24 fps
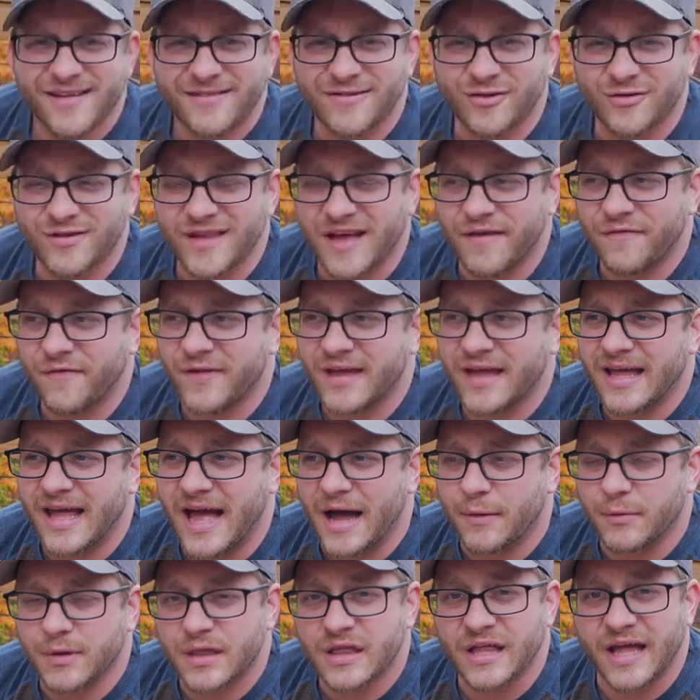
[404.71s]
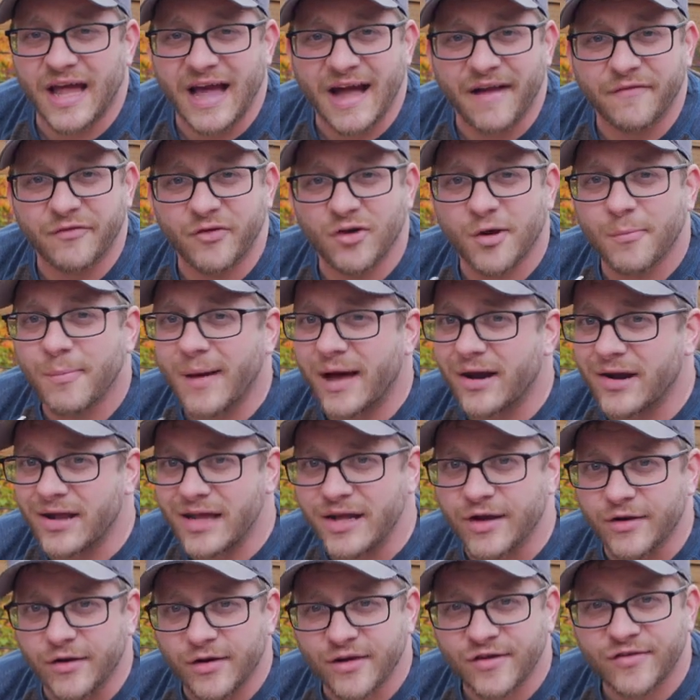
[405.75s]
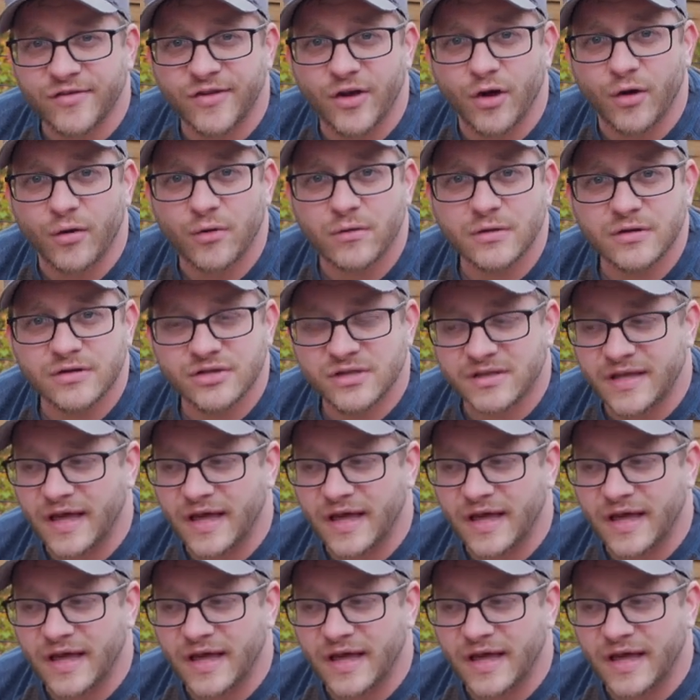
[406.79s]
So definitely I would say after about a year or so,